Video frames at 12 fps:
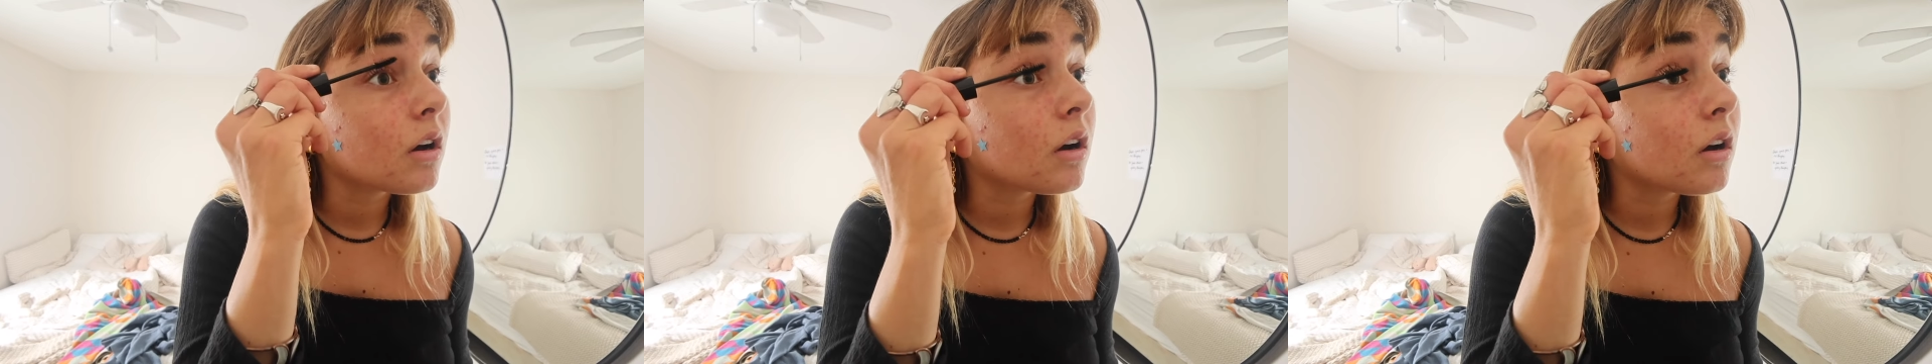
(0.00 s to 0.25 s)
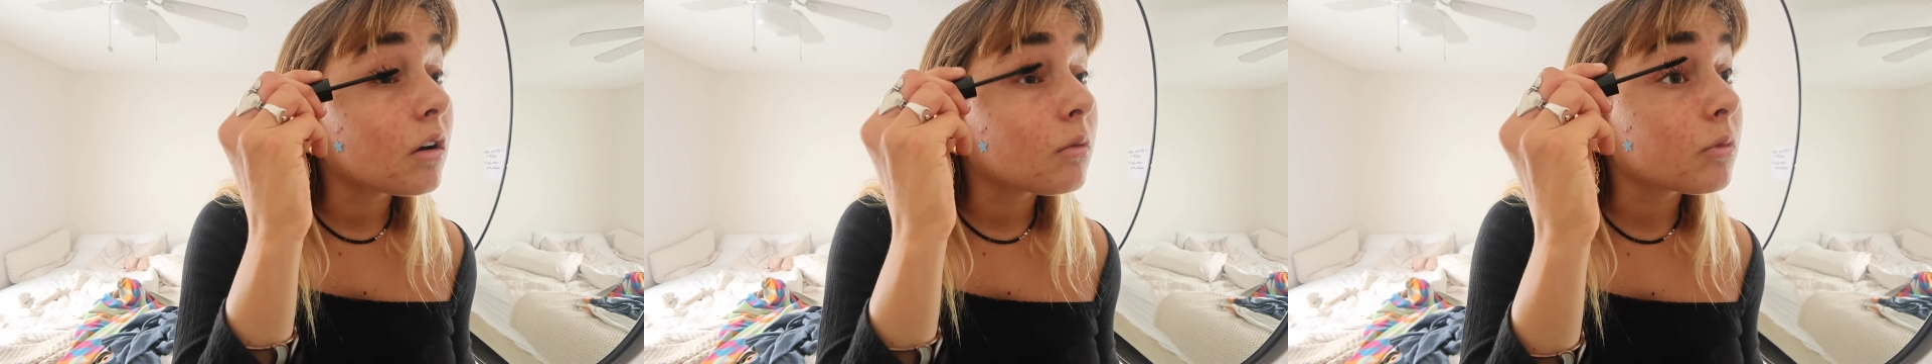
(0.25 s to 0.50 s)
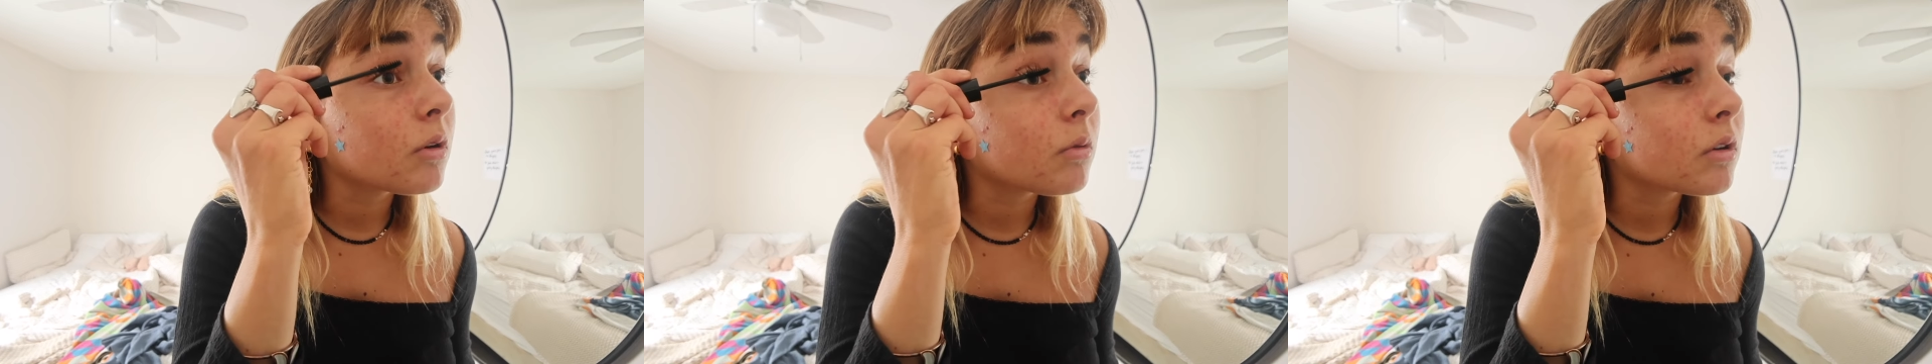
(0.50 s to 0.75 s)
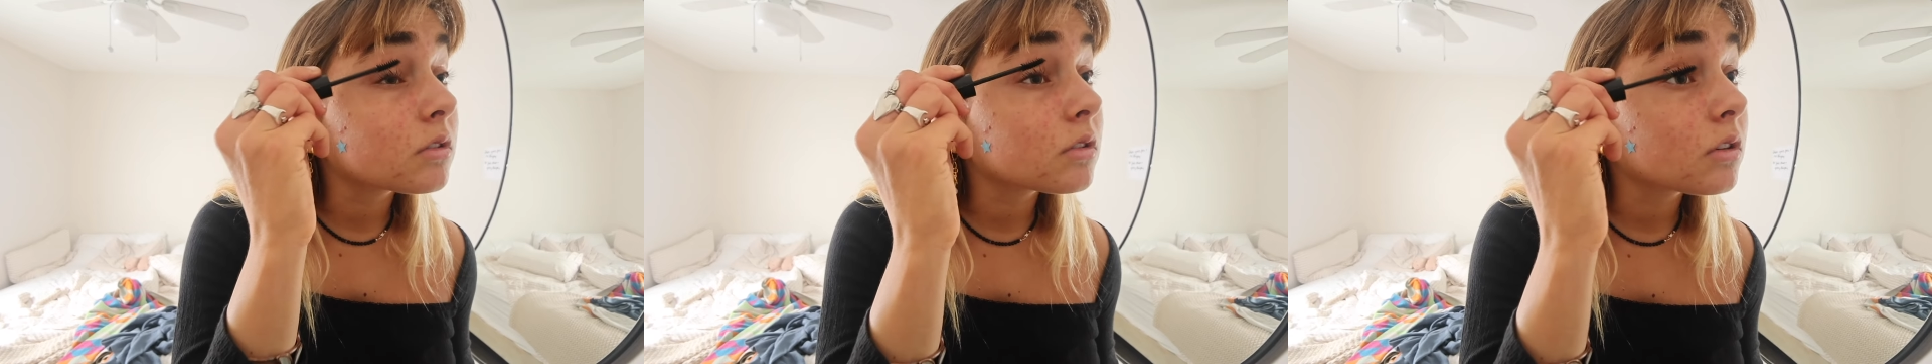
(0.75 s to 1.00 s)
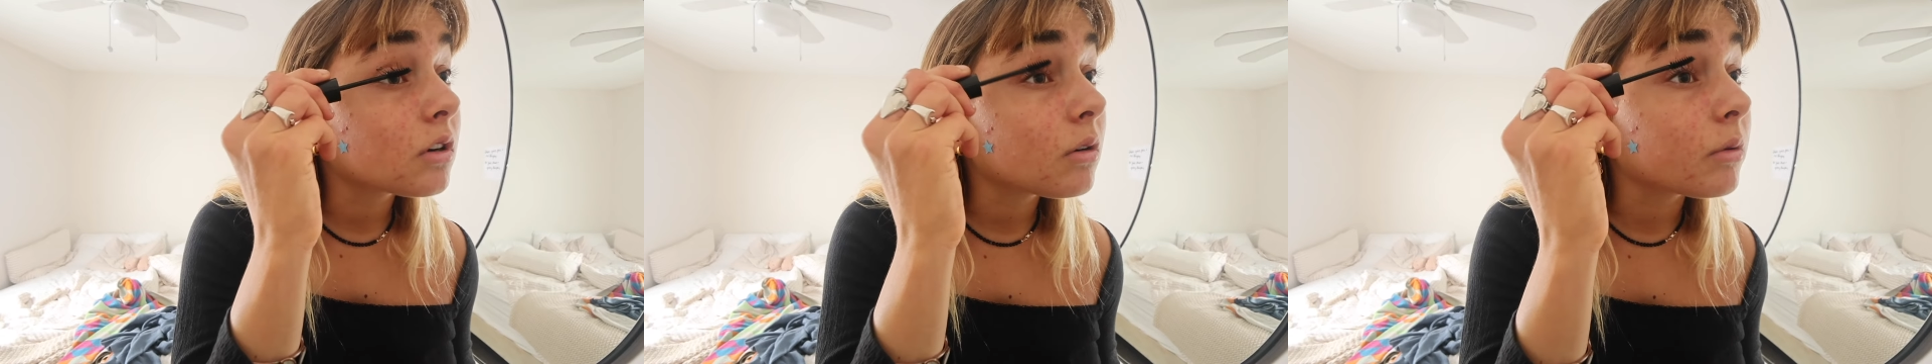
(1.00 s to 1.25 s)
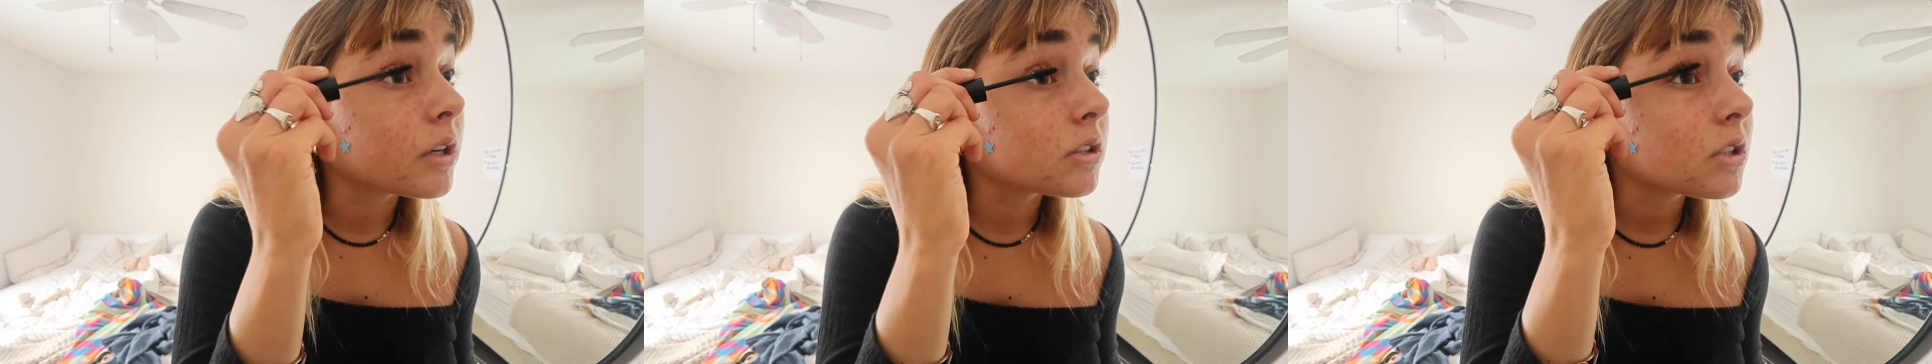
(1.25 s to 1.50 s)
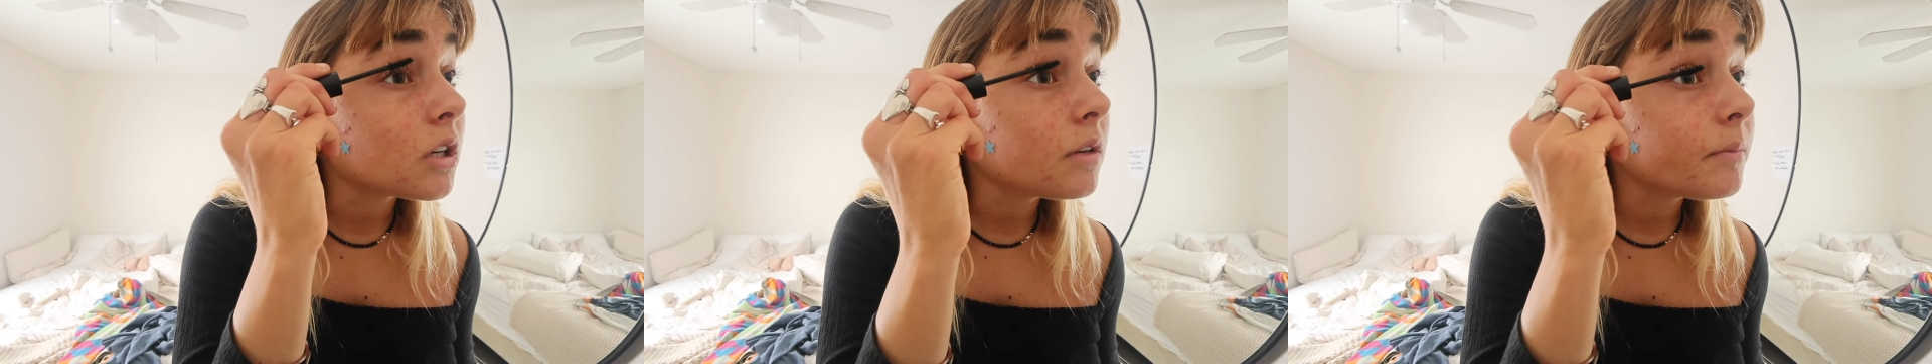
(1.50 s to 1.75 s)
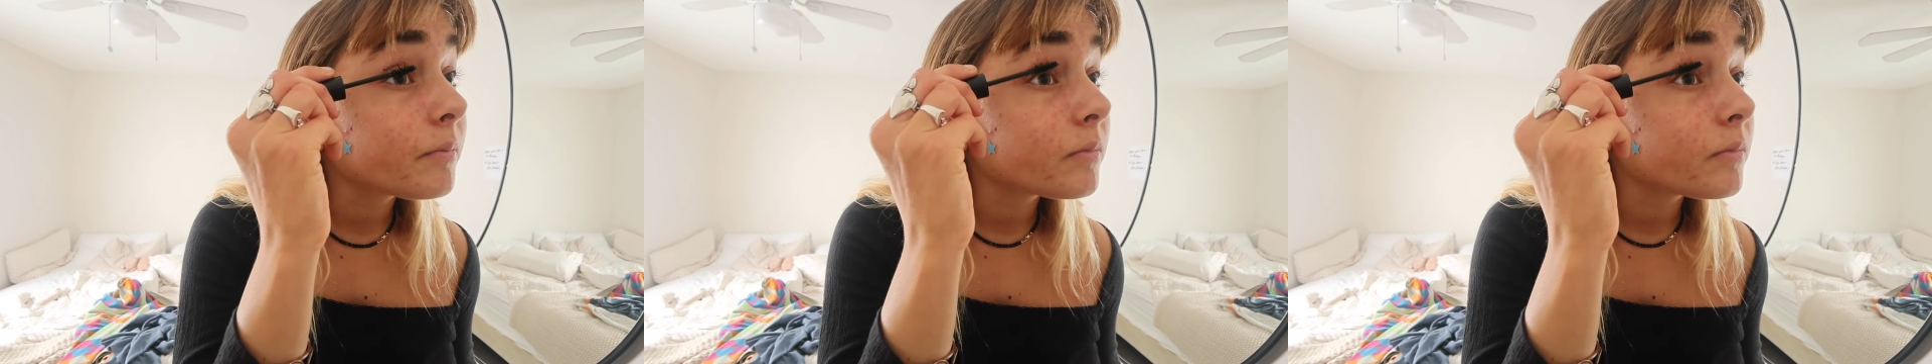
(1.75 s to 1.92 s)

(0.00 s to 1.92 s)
um, we went to croatia